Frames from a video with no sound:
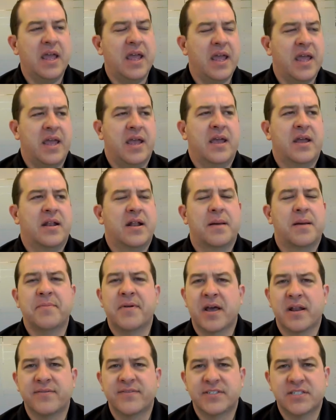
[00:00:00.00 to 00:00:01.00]
And I'm
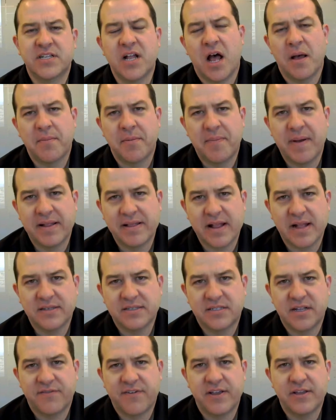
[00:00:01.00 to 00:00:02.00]
kind of a snob about that stuff.